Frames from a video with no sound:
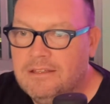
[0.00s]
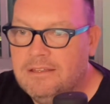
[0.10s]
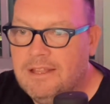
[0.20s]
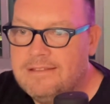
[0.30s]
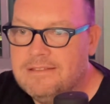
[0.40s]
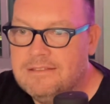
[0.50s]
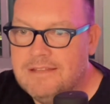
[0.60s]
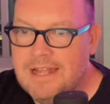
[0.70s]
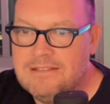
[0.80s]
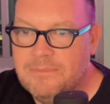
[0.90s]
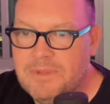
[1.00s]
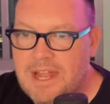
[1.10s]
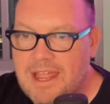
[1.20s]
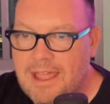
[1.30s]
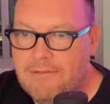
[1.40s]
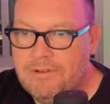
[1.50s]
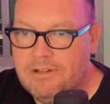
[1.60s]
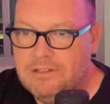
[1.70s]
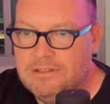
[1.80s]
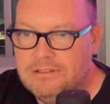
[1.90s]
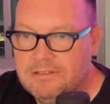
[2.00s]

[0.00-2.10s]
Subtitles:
that's not something I have here.